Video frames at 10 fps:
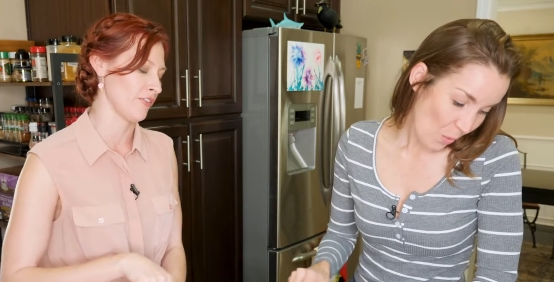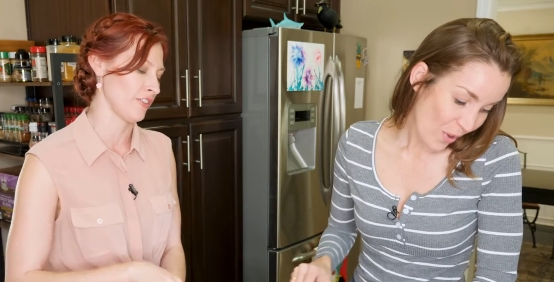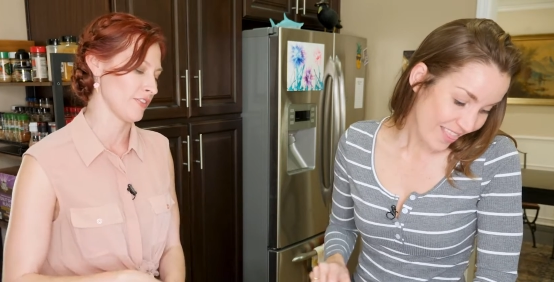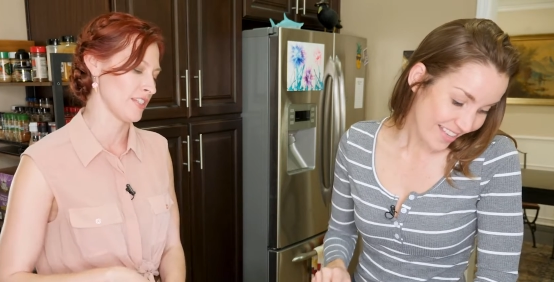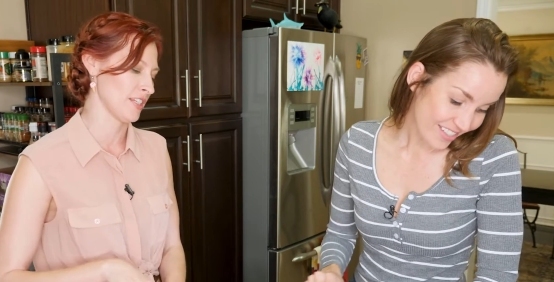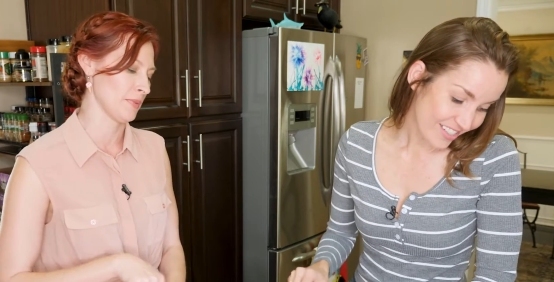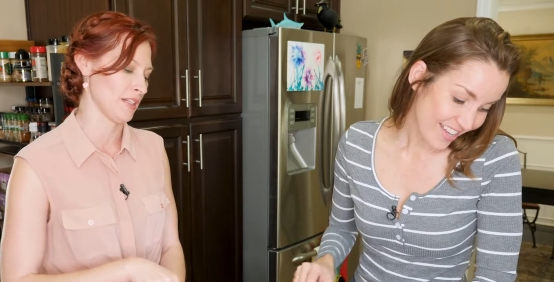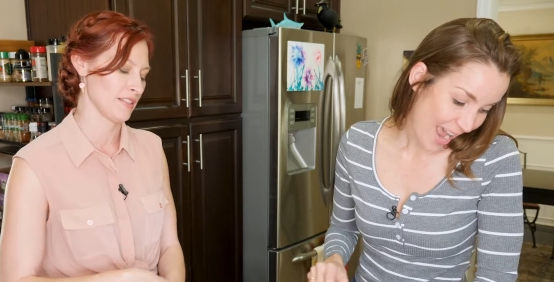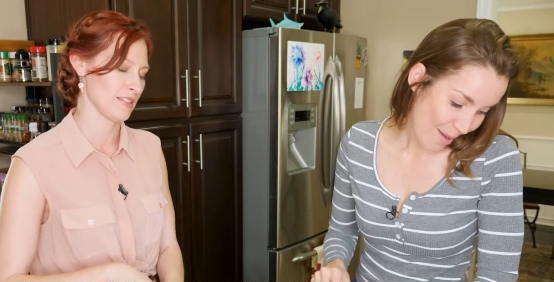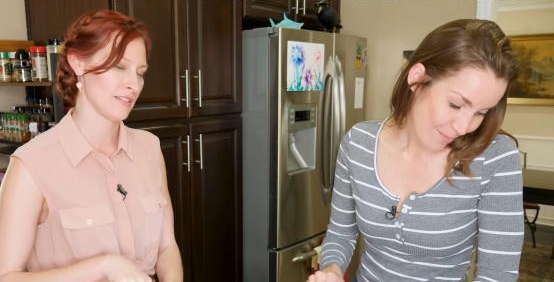Speaker 1: at When this minutes.
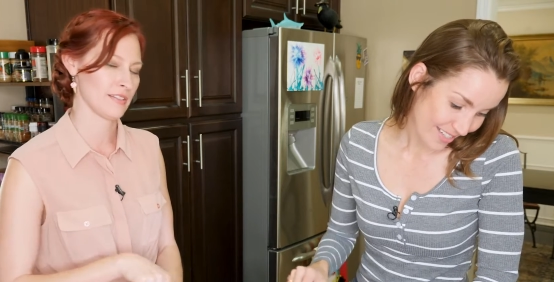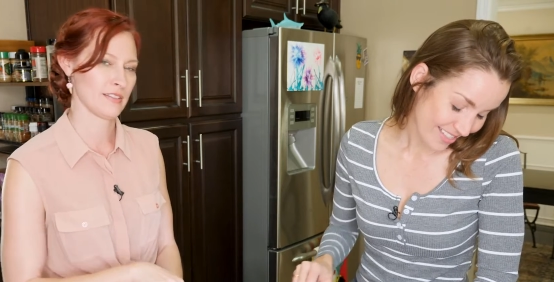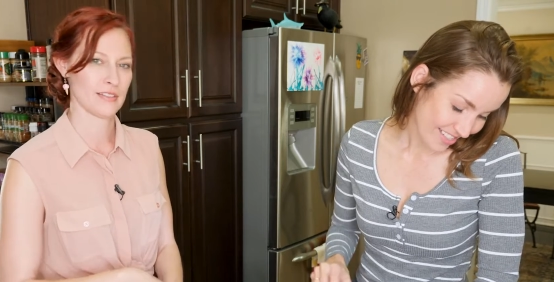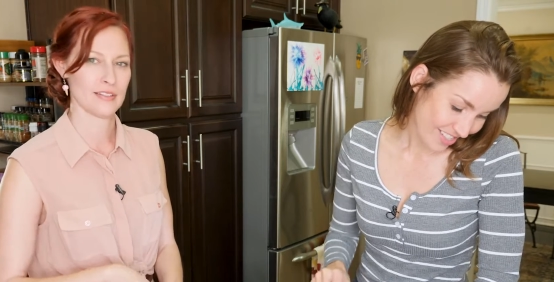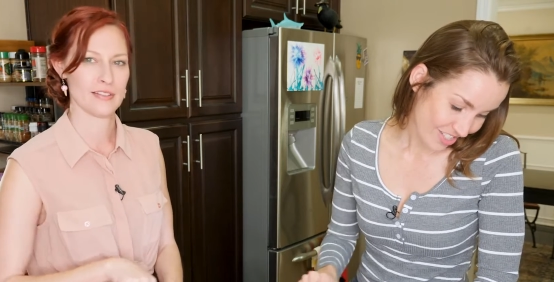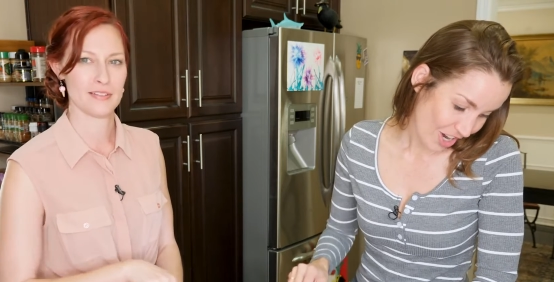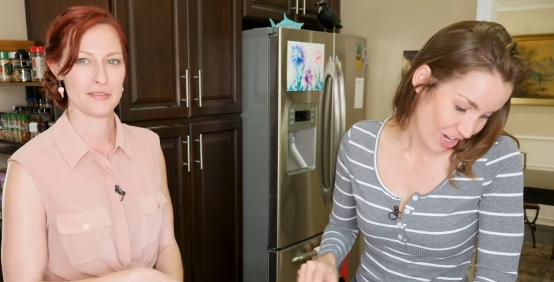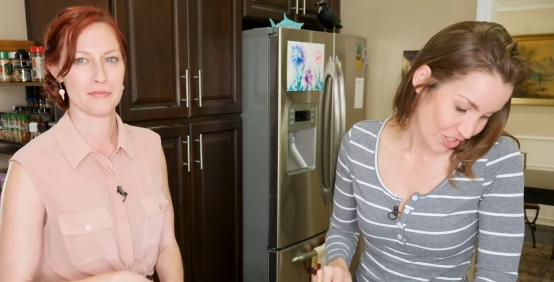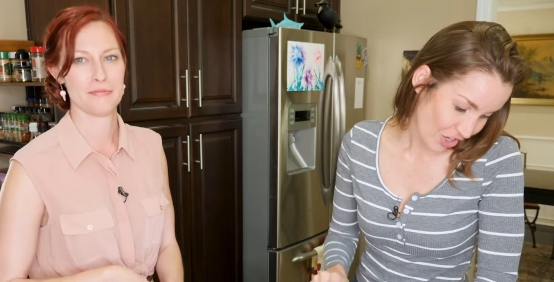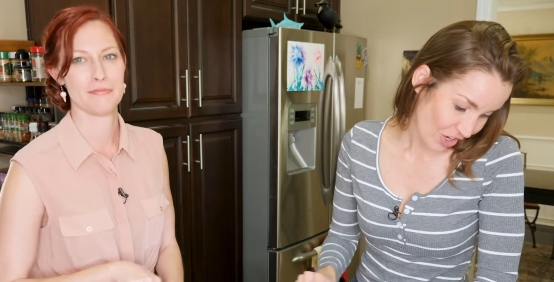happens,
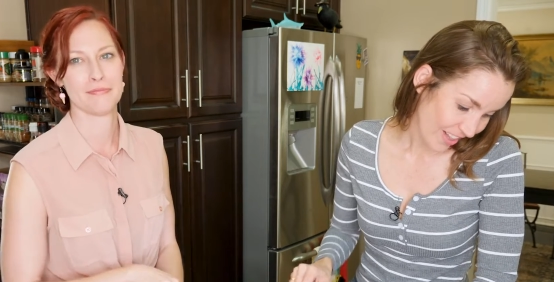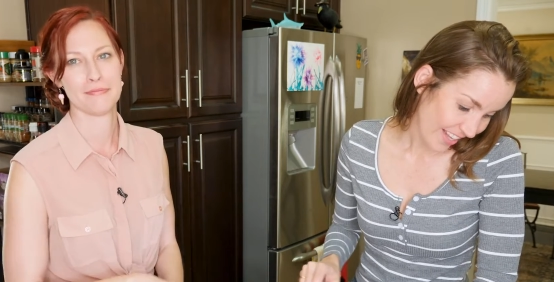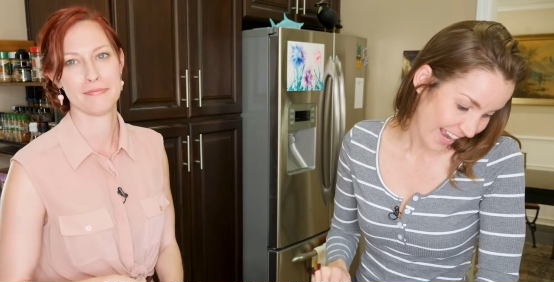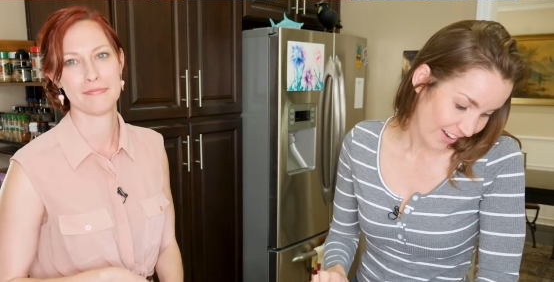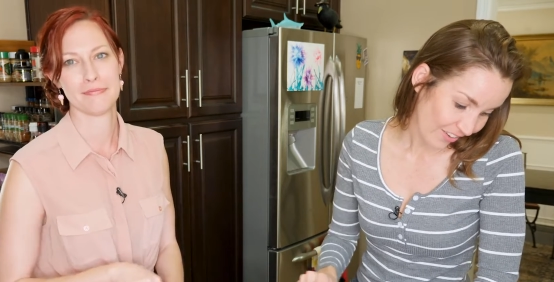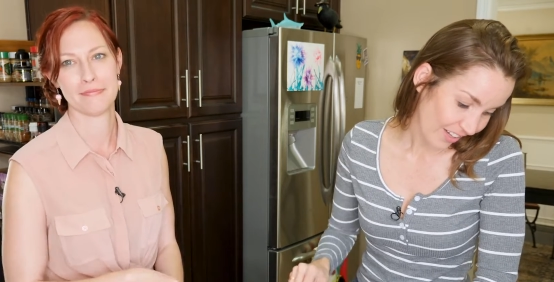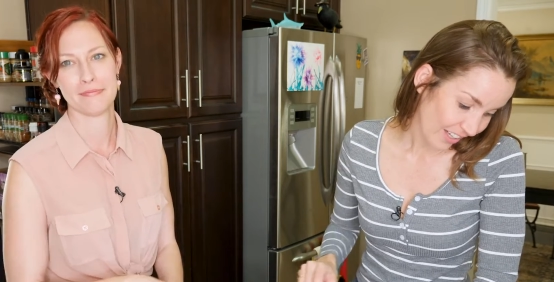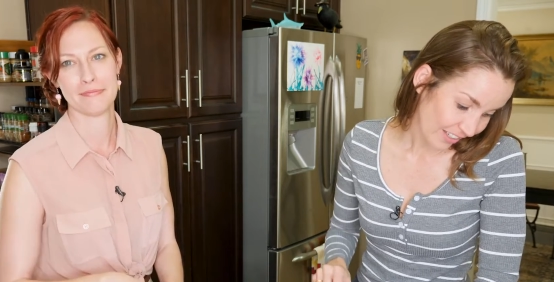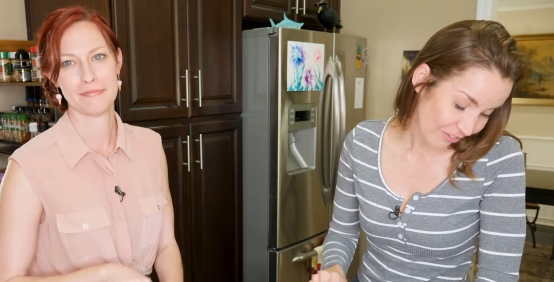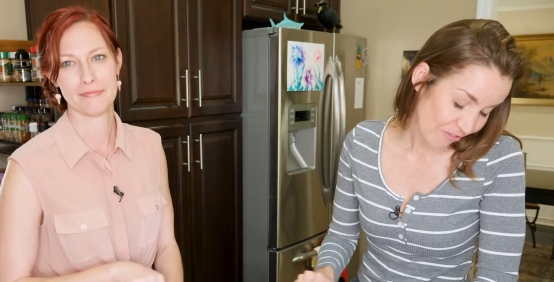start turning the handle a
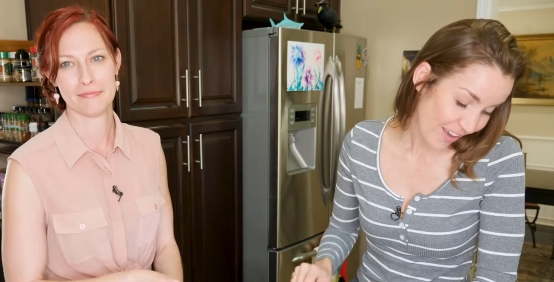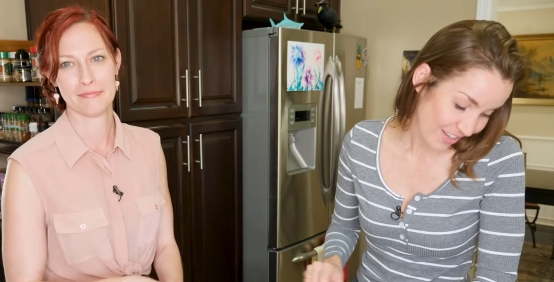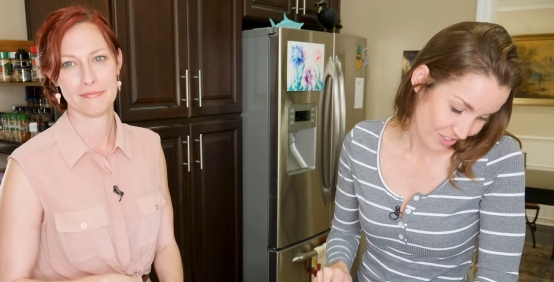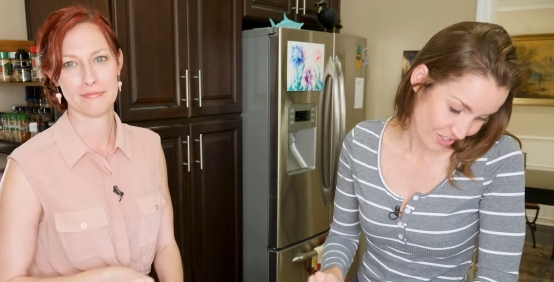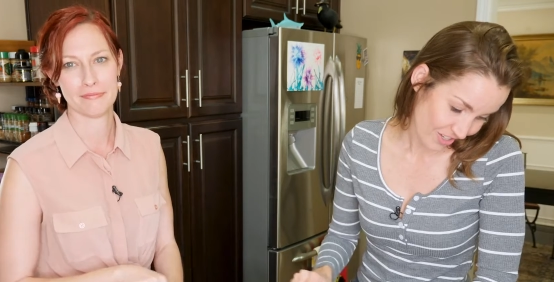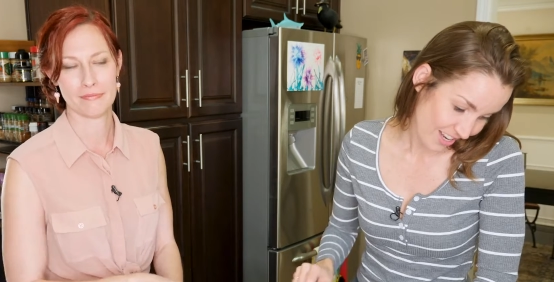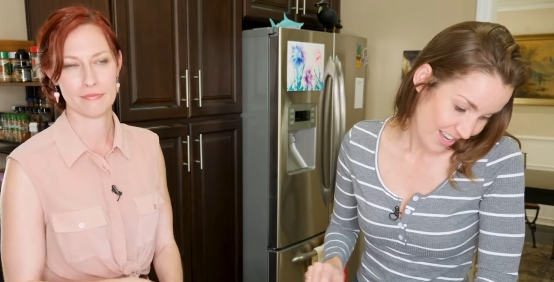little faster.